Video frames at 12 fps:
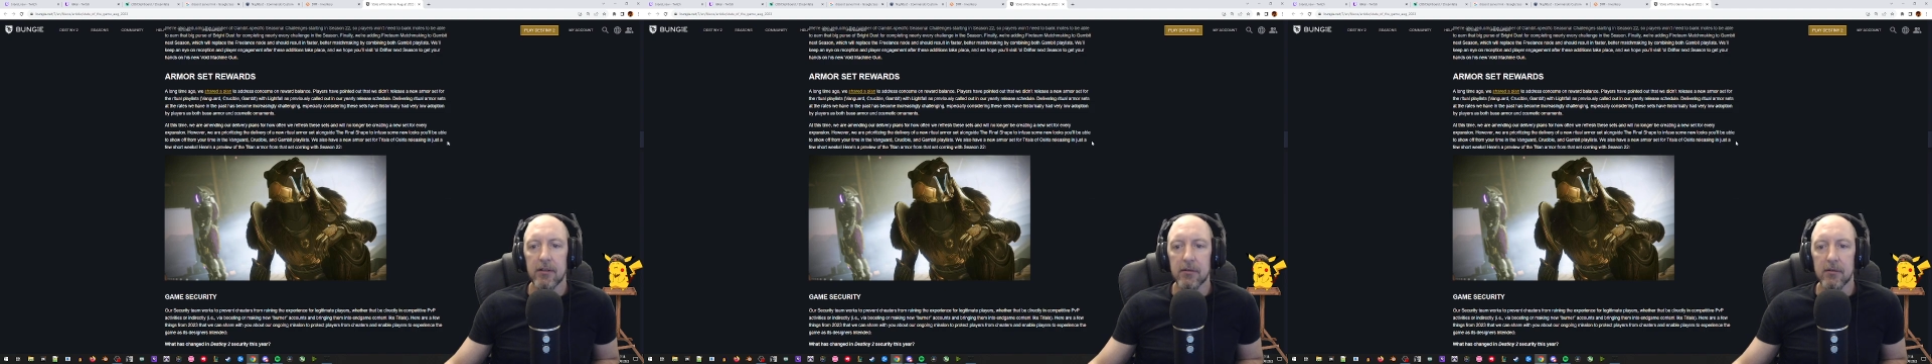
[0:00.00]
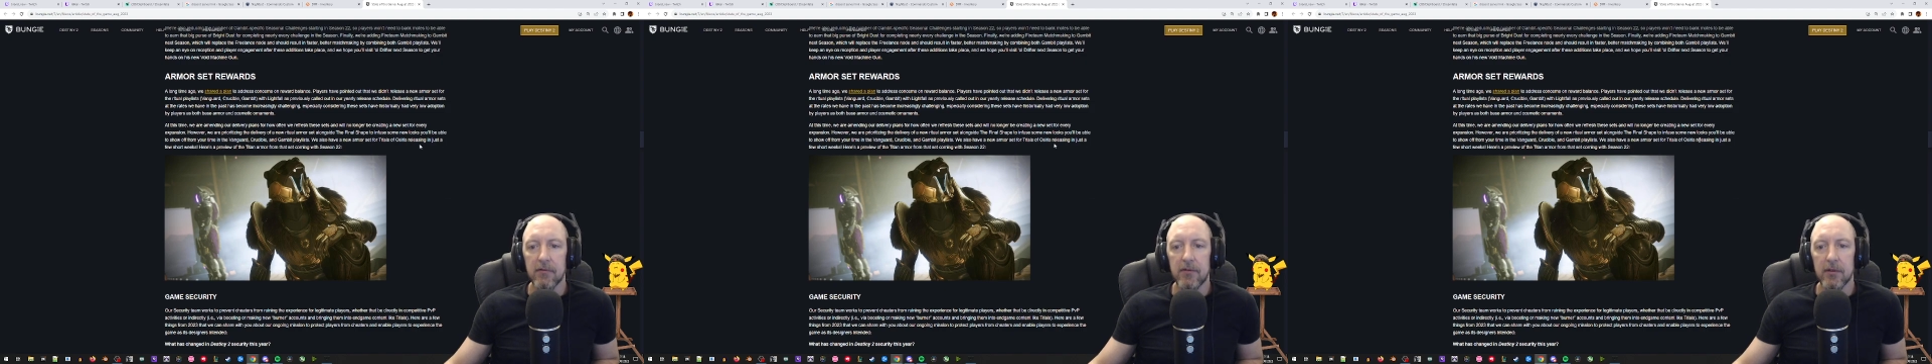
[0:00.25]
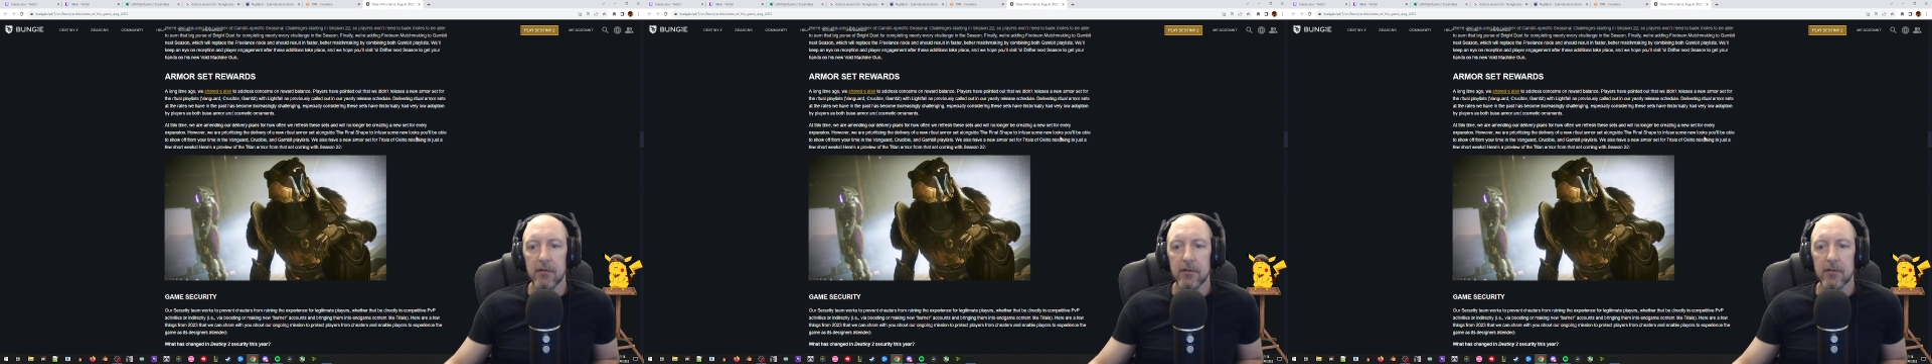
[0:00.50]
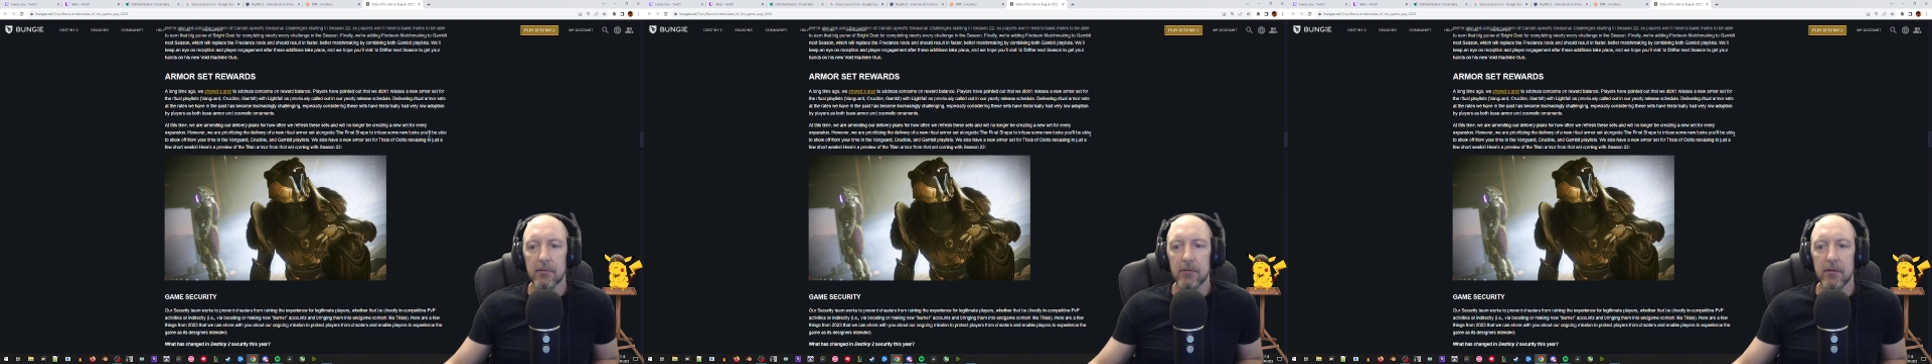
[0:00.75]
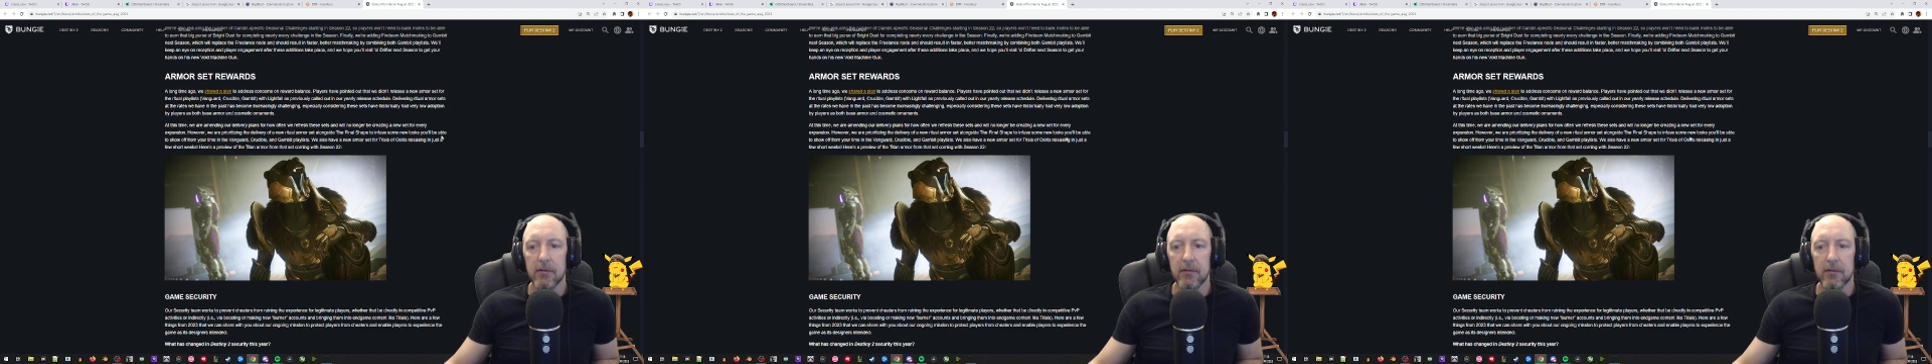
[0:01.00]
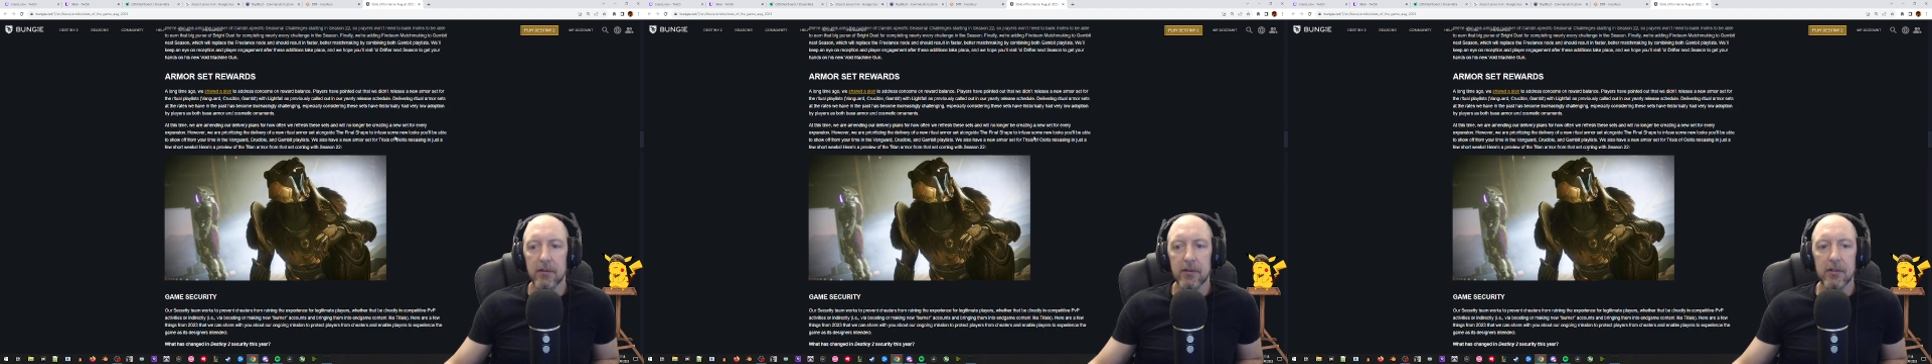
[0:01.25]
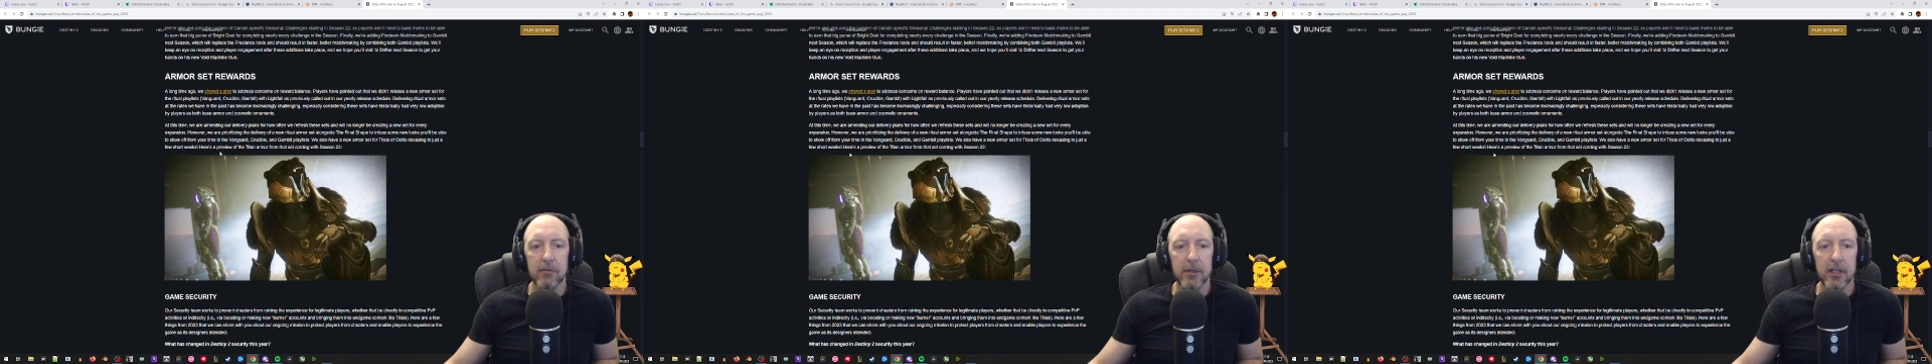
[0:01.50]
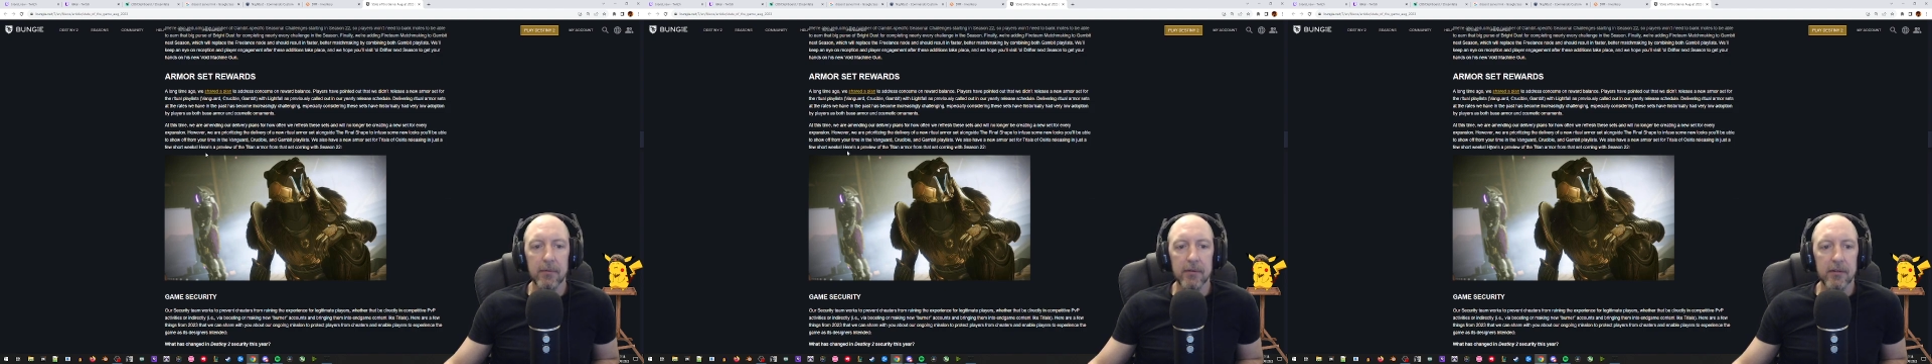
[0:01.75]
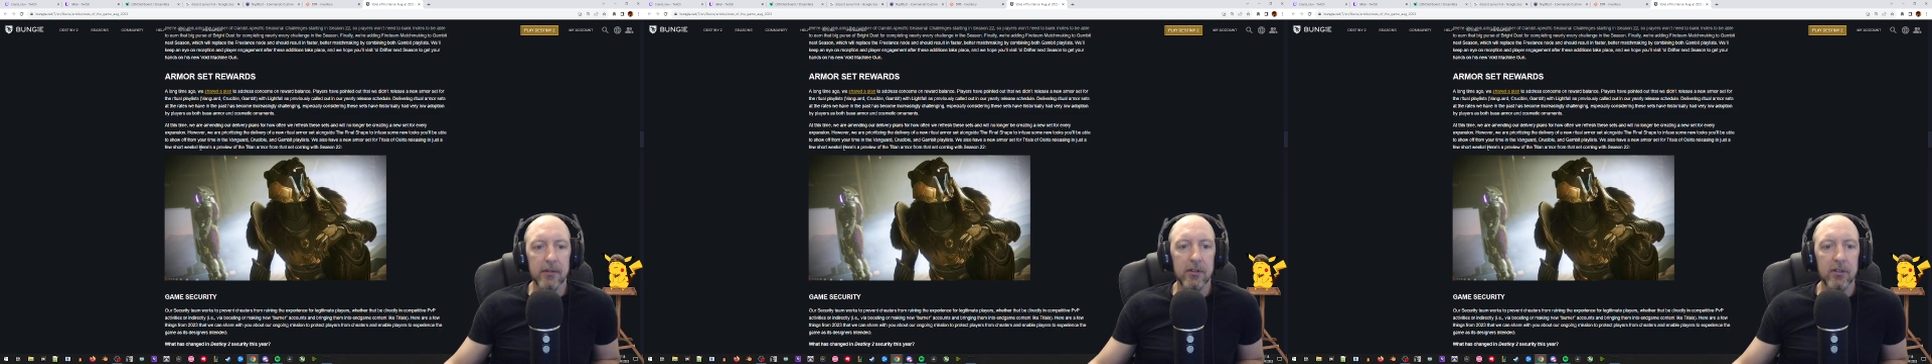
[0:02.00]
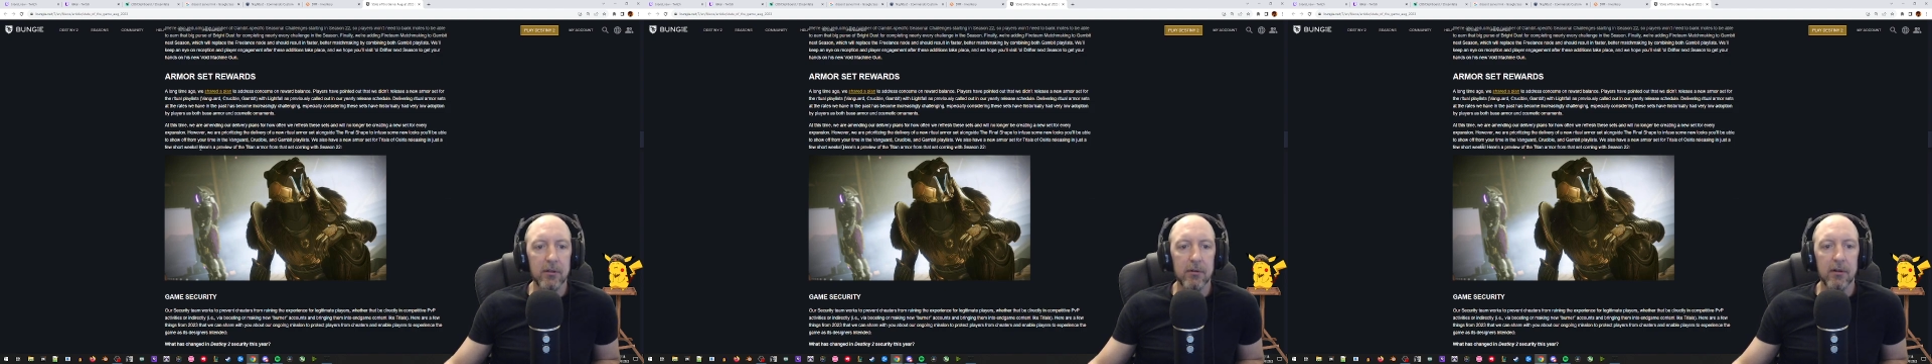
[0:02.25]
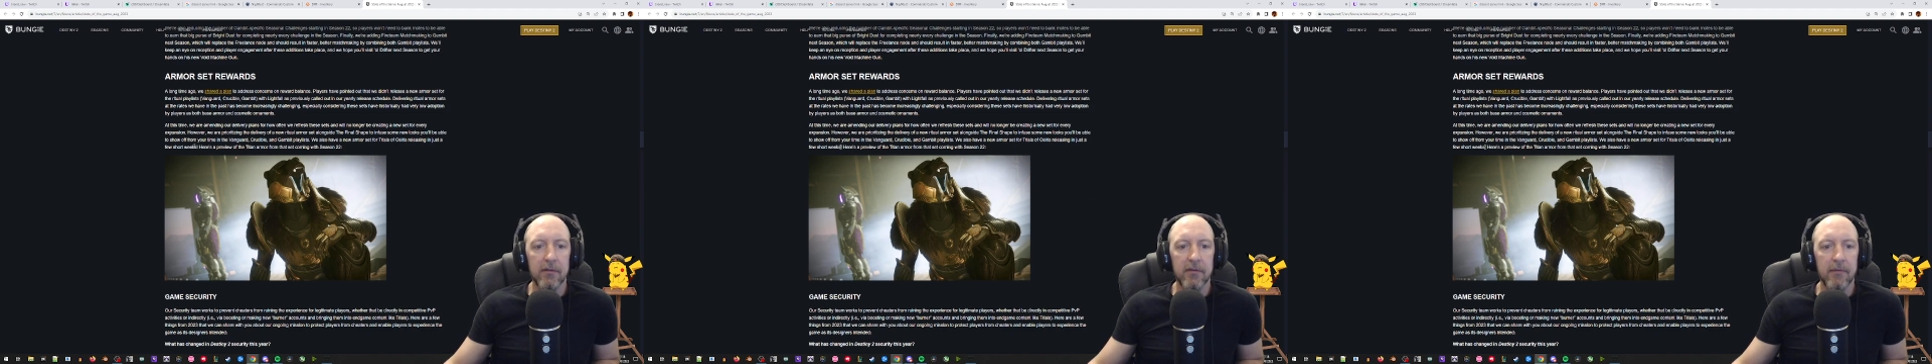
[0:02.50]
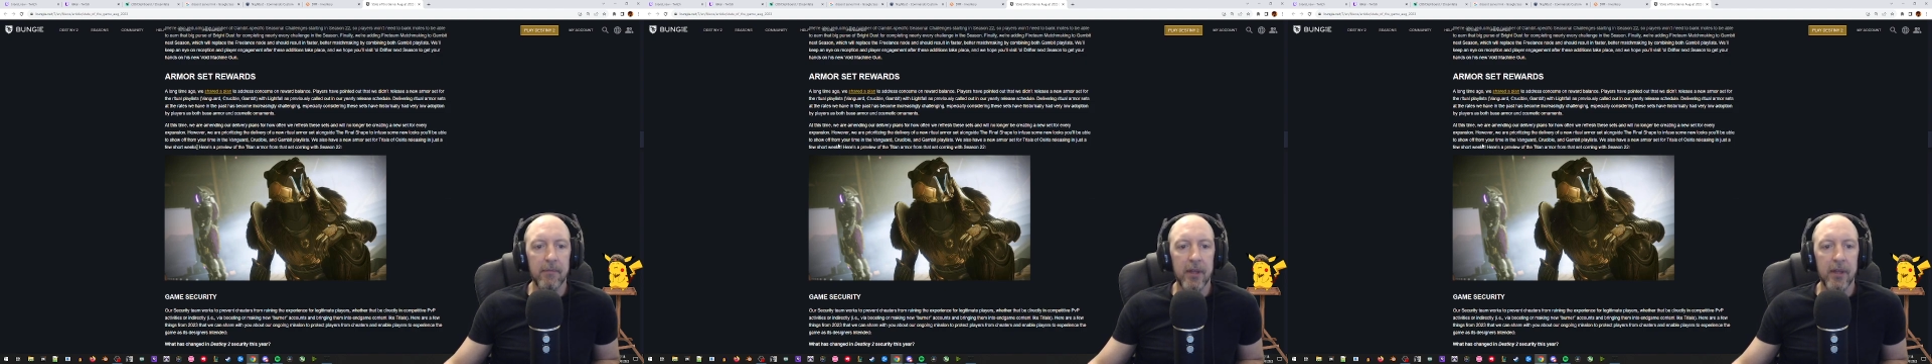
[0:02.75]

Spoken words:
to infuse some new looks you'll be able to show off